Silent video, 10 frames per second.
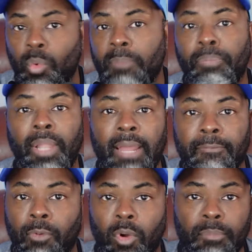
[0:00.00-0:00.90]
what
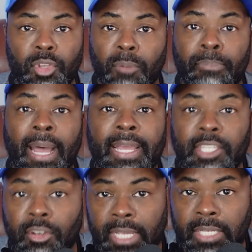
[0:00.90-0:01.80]
platform you're buying
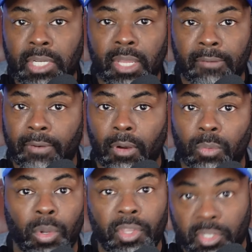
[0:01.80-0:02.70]
your ETF on,
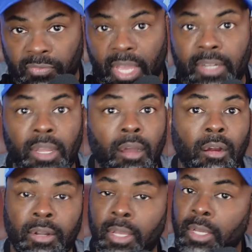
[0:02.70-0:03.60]
whether it's
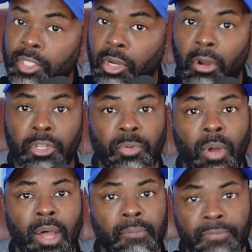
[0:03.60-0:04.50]
Vanguard, Charles
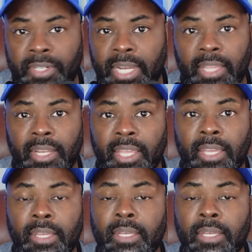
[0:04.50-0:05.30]
Schwab, Fidelity.